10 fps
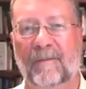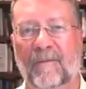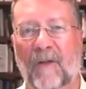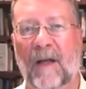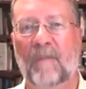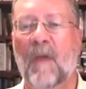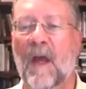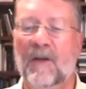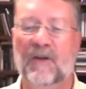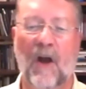Right?
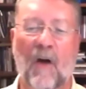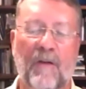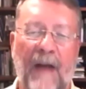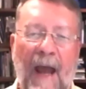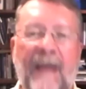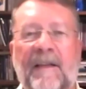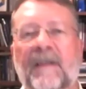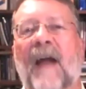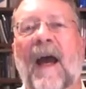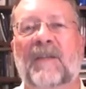So nice
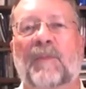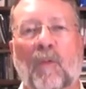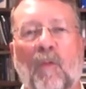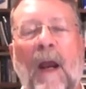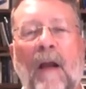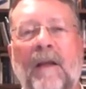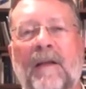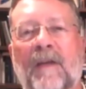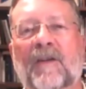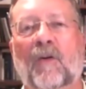is nice, but rarely
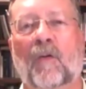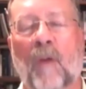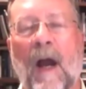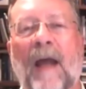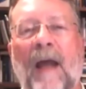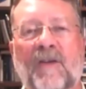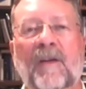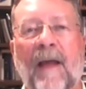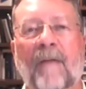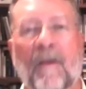does it rise to the
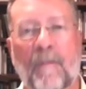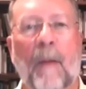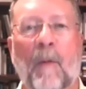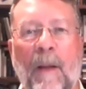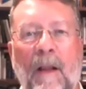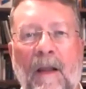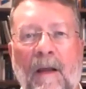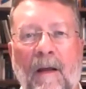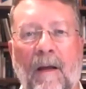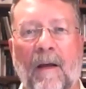level of memorability.
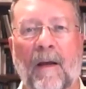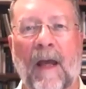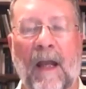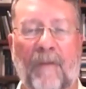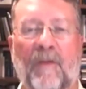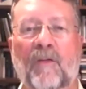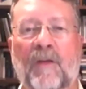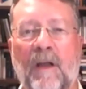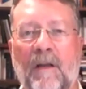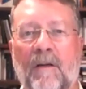And if you
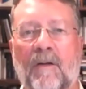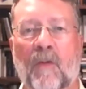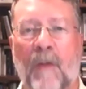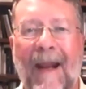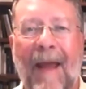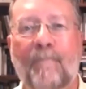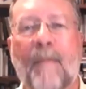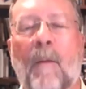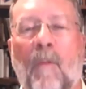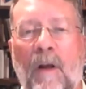didn't create a
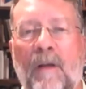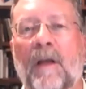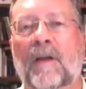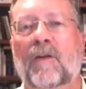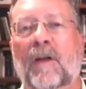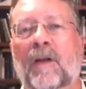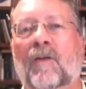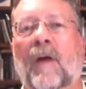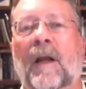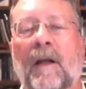memory, then you didn't
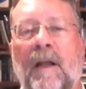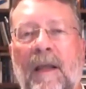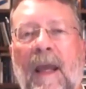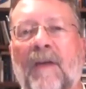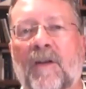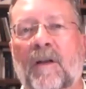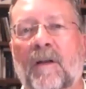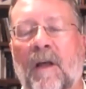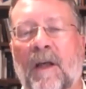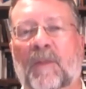create an
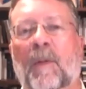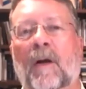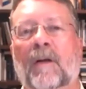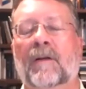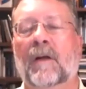engaging experience.